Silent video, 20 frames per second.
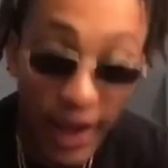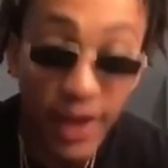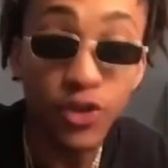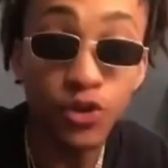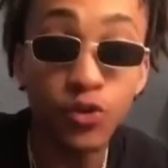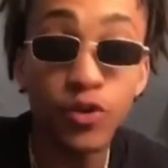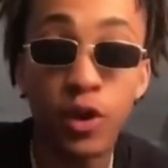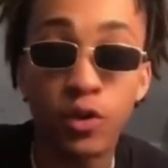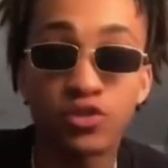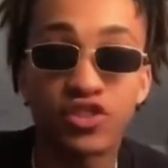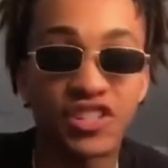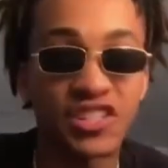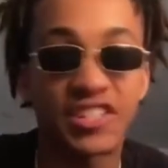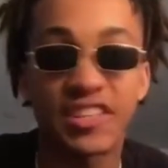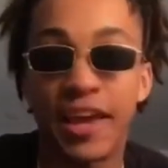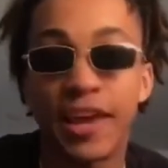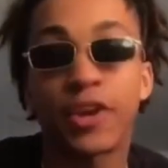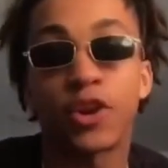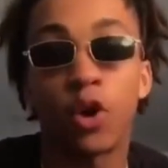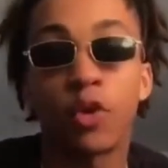And you know she's
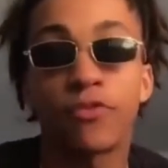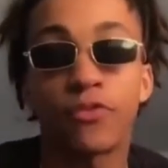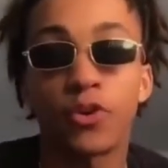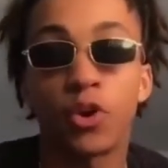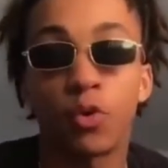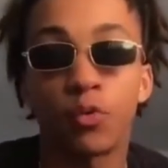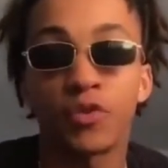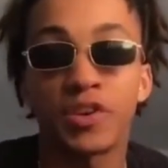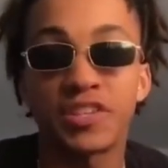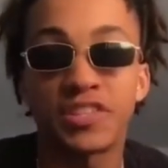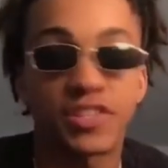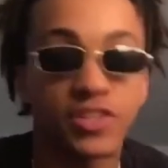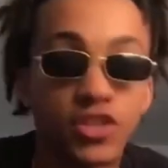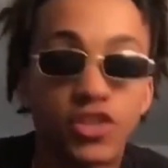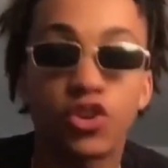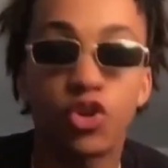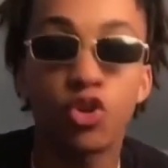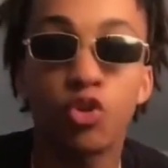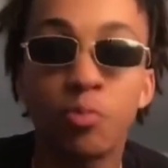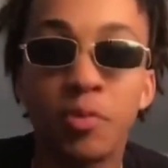saying no for no reason.
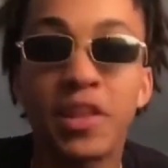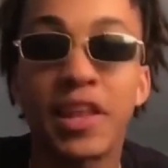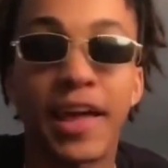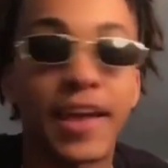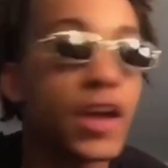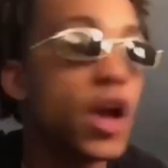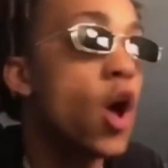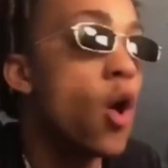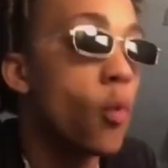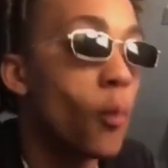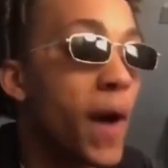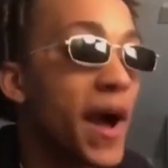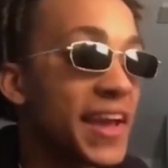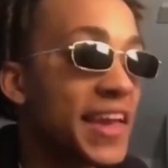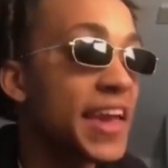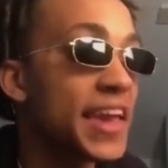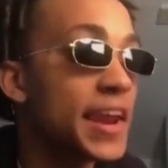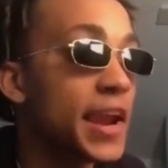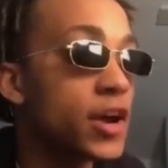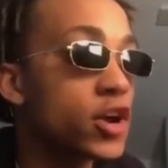So you be like, why
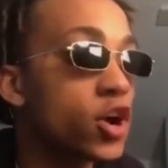can't